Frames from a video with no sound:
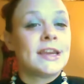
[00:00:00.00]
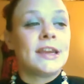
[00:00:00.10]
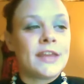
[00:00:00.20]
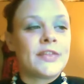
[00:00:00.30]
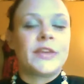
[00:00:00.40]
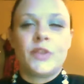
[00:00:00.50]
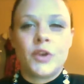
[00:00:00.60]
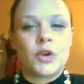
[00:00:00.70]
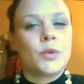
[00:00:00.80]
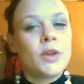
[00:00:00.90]
like I think the
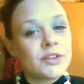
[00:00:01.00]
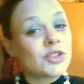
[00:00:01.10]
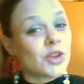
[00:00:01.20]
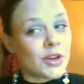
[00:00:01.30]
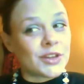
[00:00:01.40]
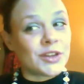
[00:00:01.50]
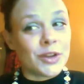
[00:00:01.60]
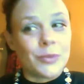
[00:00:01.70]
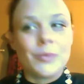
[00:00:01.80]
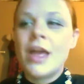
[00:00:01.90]
Goodwill is starting to
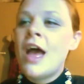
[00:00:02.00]
do.